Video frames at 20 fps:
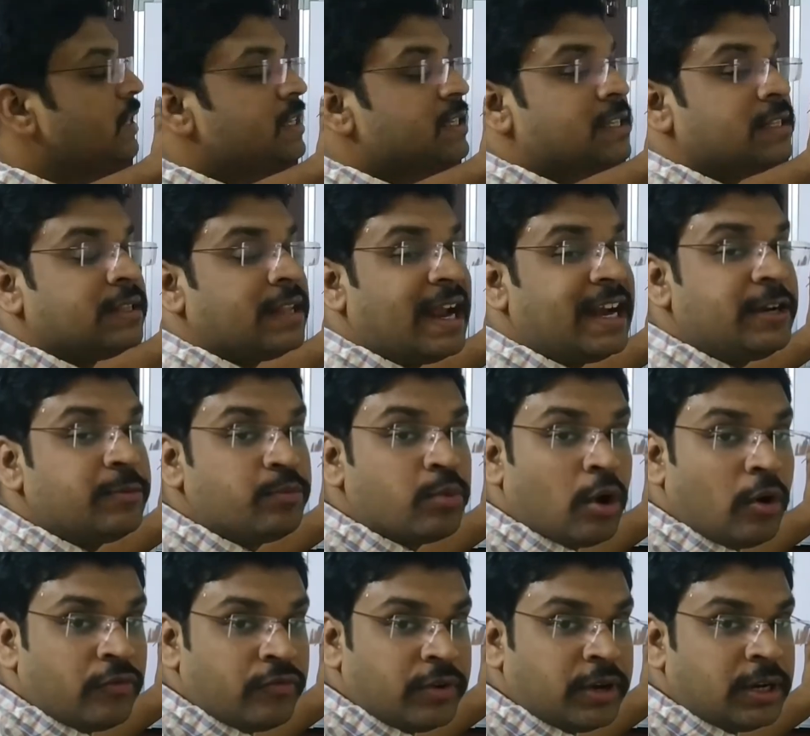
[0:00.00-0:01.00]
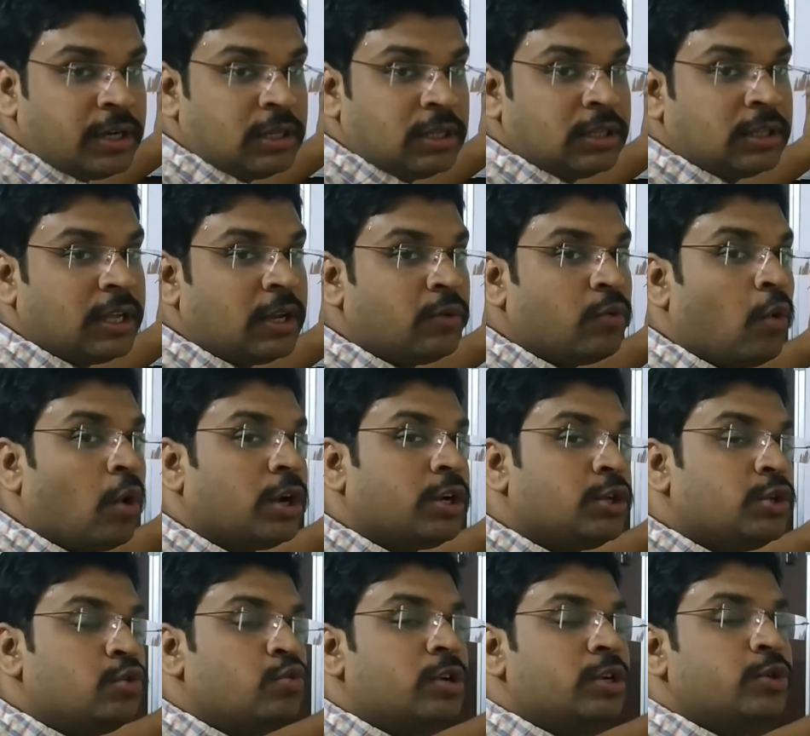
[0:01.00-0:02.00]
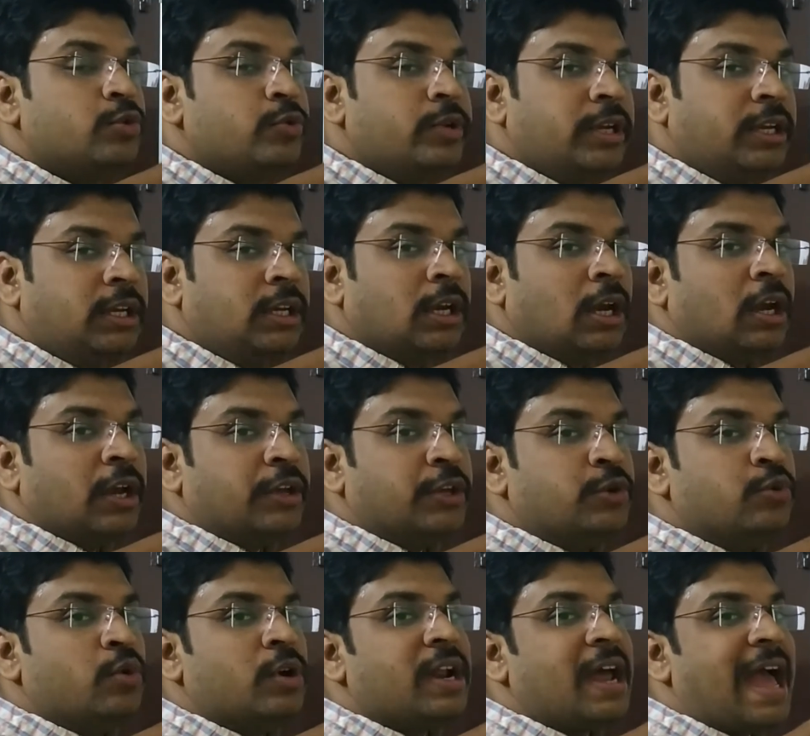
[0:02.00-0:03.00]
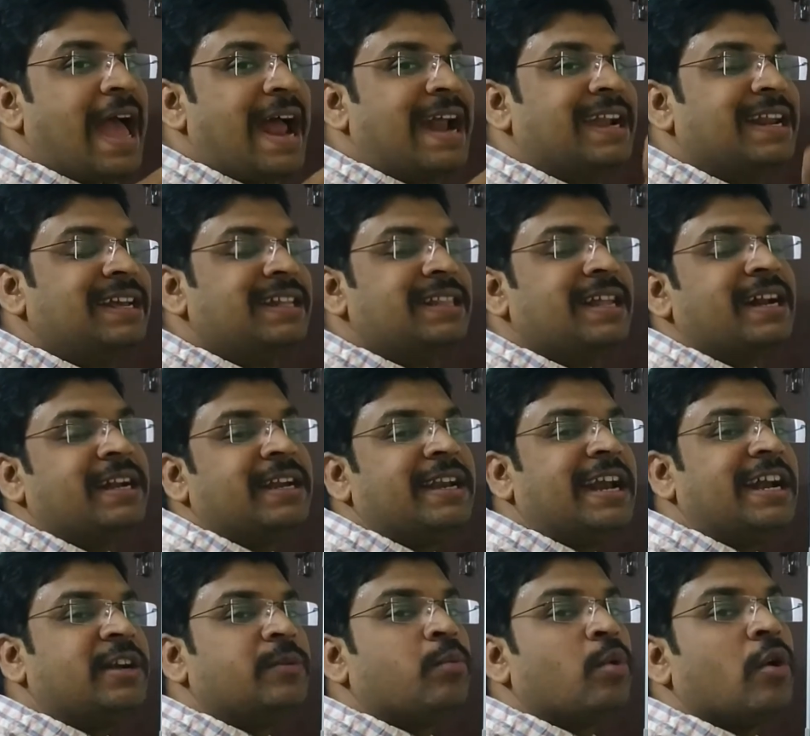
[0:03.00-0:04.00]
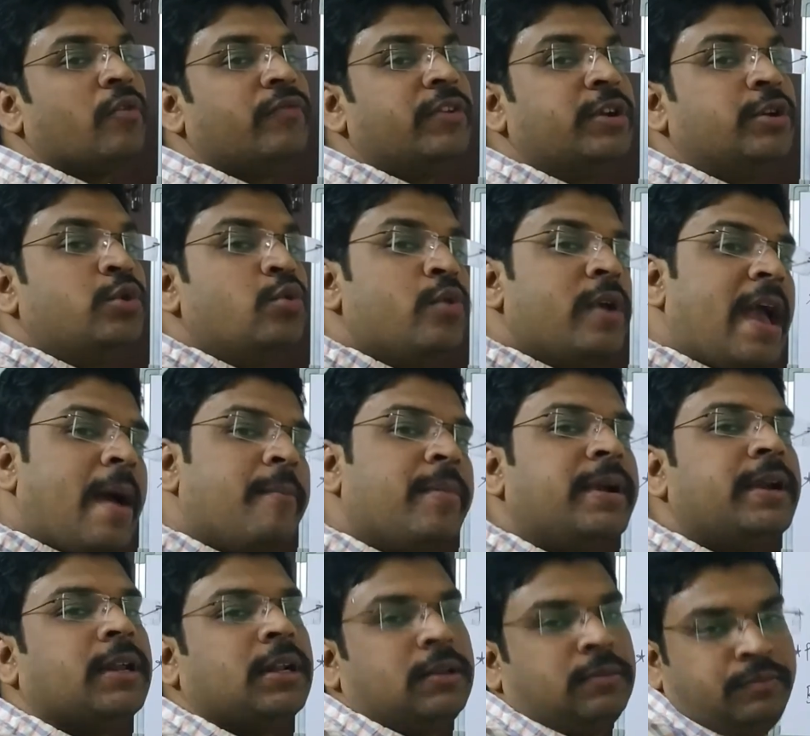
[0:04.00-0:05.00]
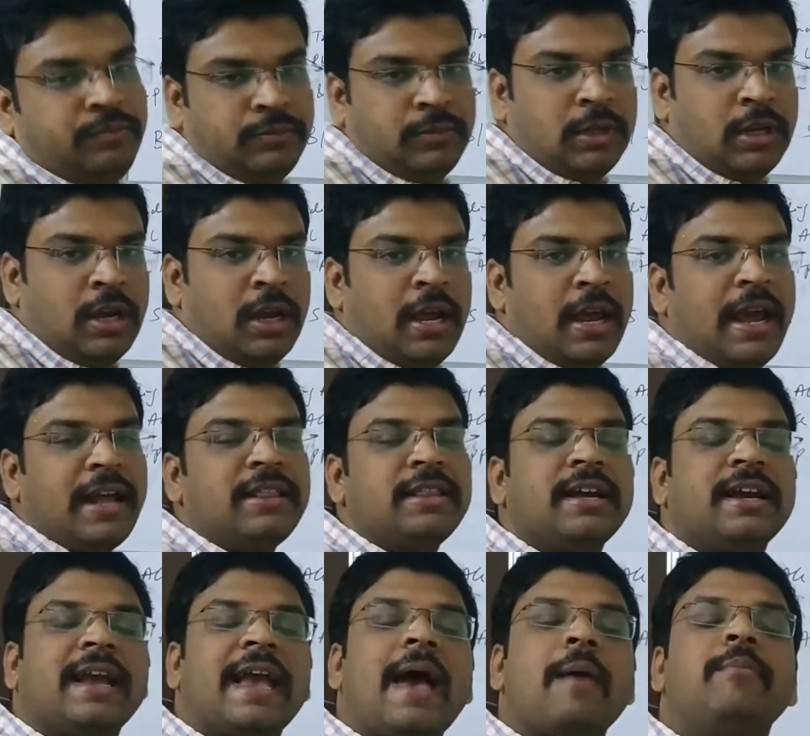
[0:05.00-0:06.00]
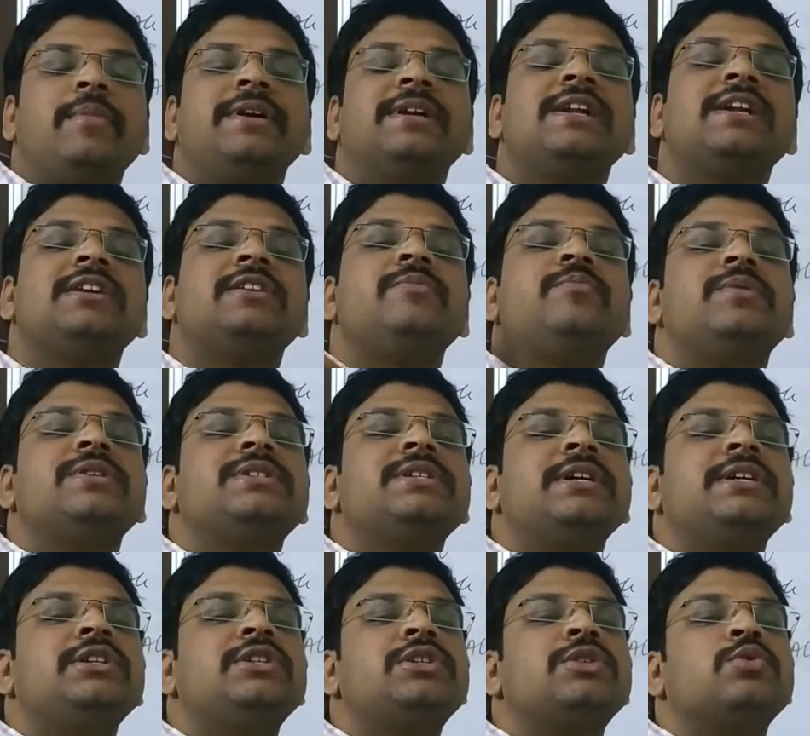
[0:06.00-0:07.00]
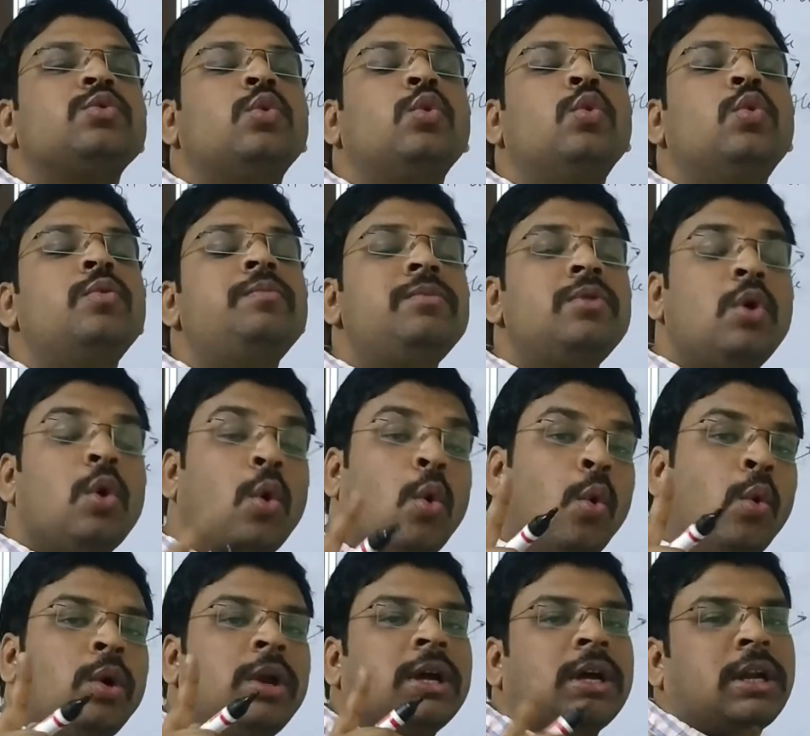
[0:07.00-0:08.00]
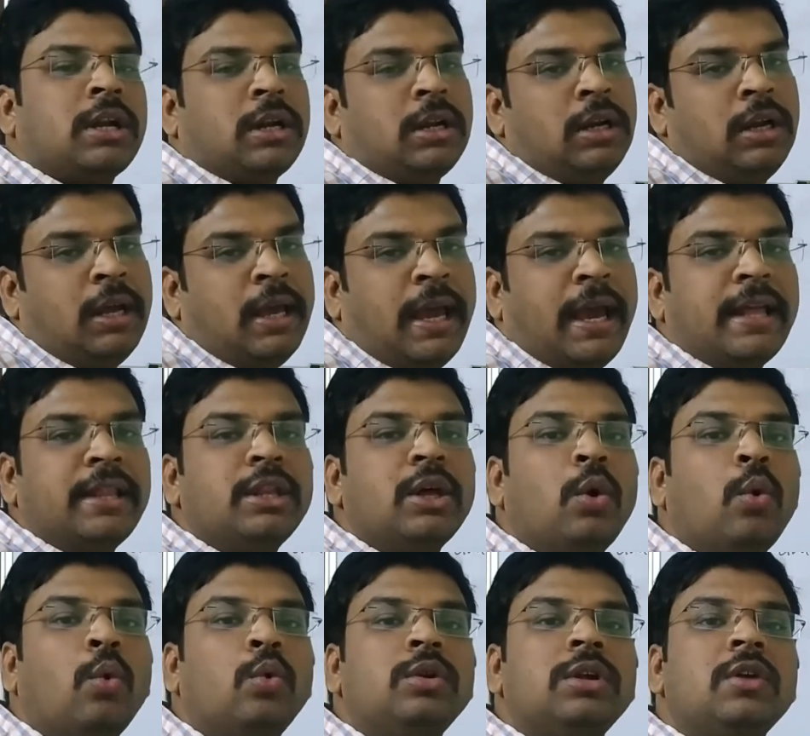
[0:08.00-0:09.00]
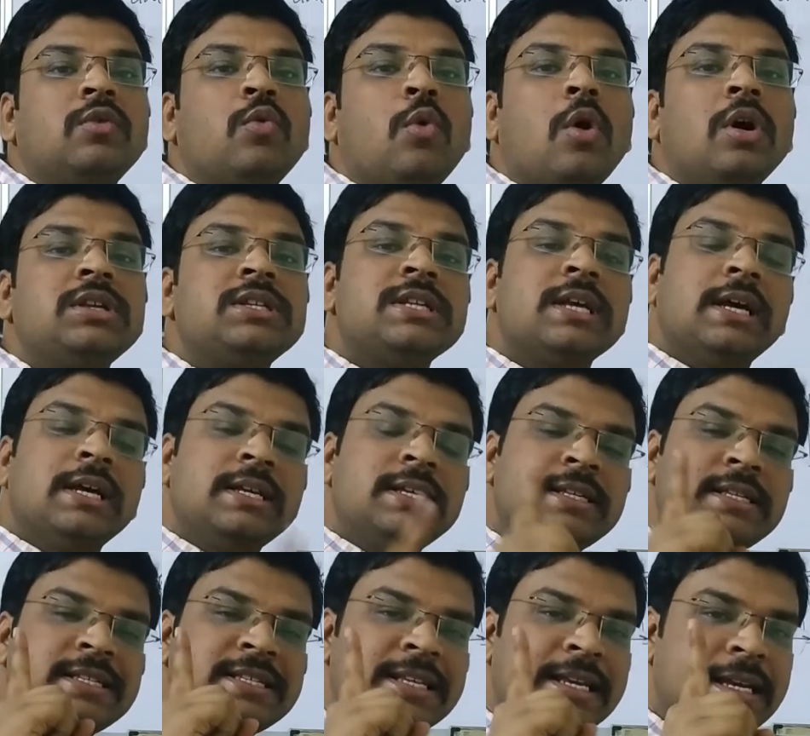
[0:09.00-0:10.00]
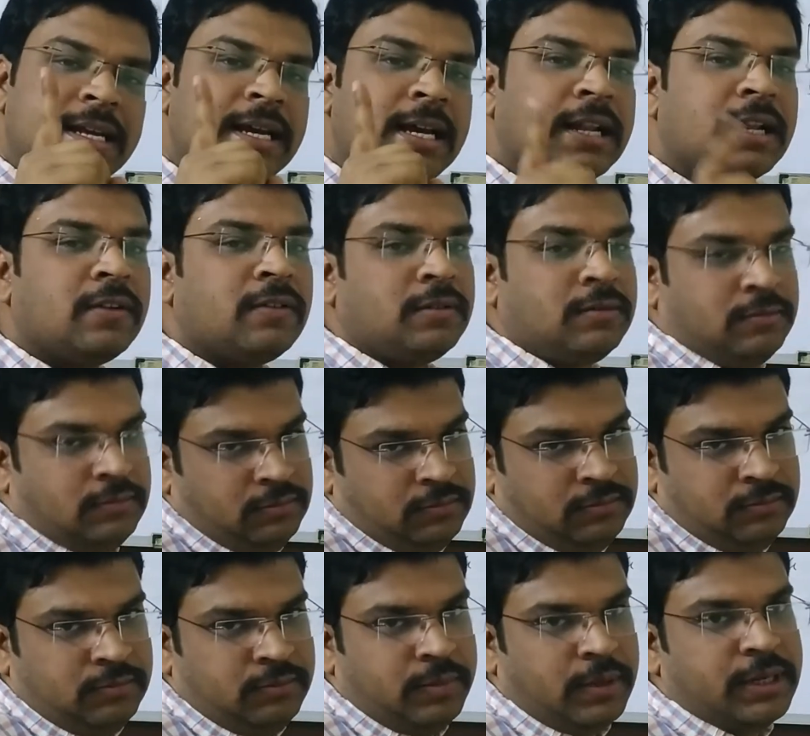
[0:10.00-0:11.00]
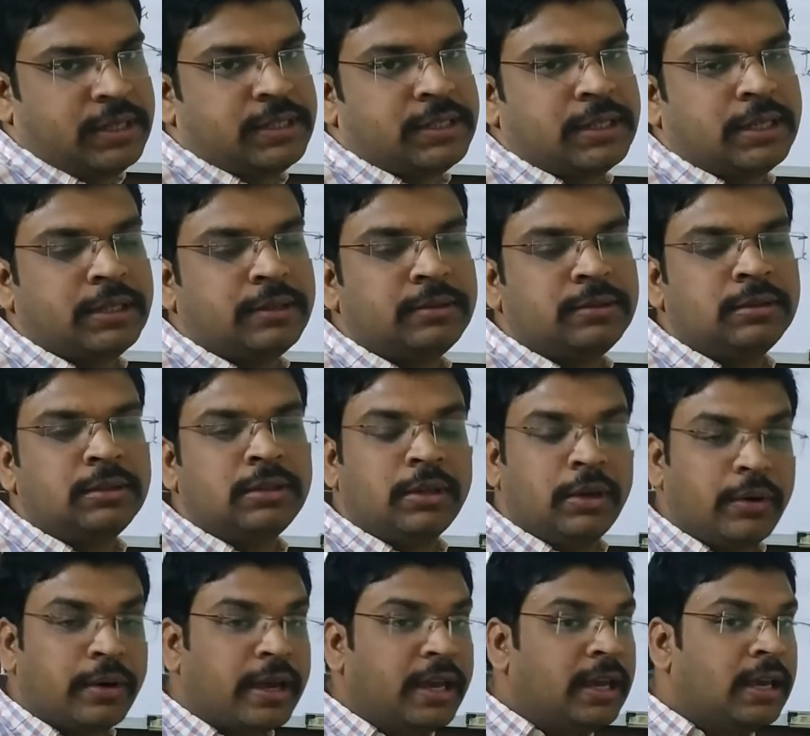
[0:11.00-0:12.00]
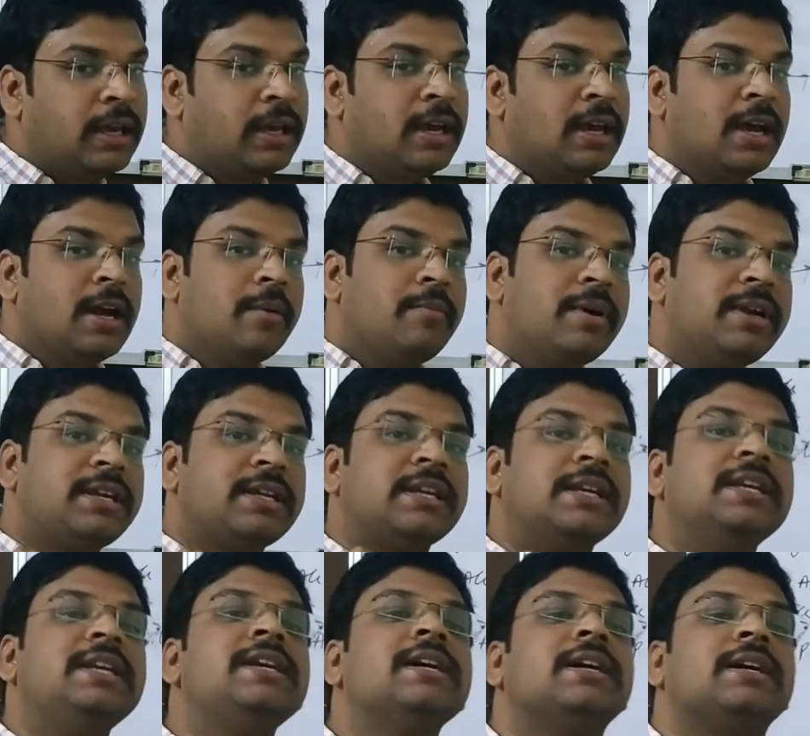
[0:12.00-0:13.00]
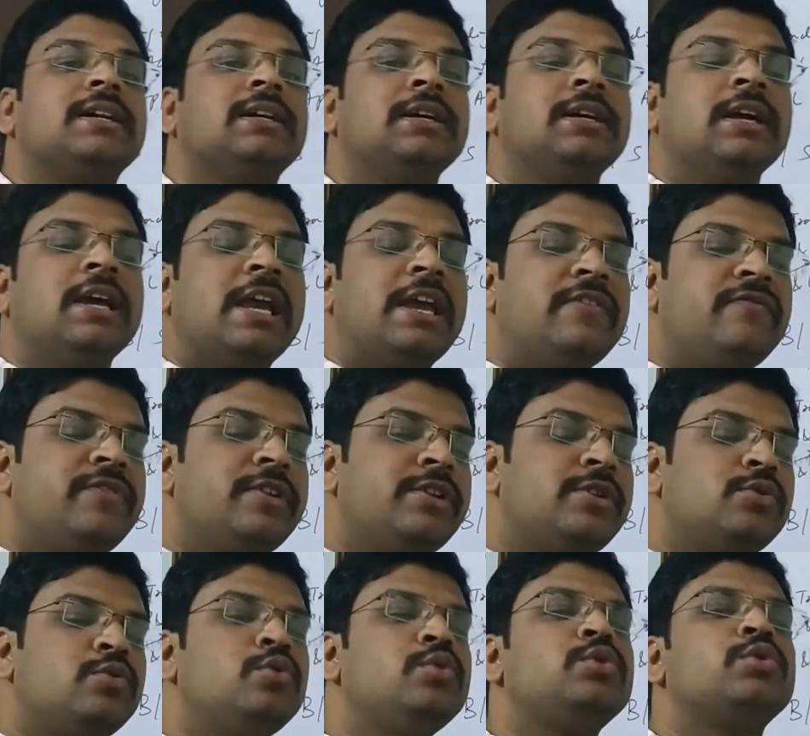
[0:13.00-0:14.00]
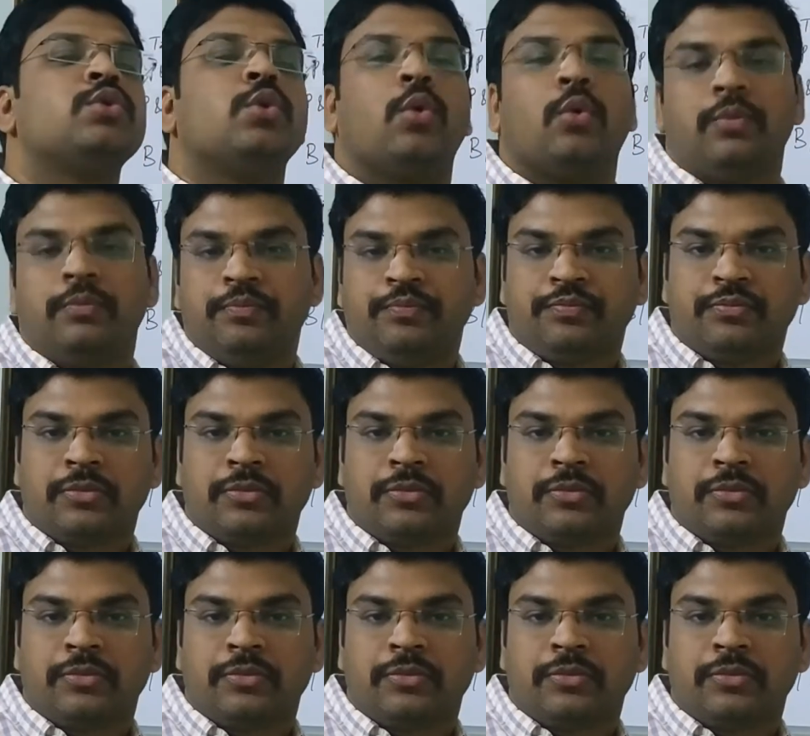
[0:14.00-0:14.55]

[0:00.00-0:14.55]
is net profit, then what you are doing? You are adding that net profit to capital. And the capital represents whom? Owner. And the owner was single person. Okay. But here, if we do so,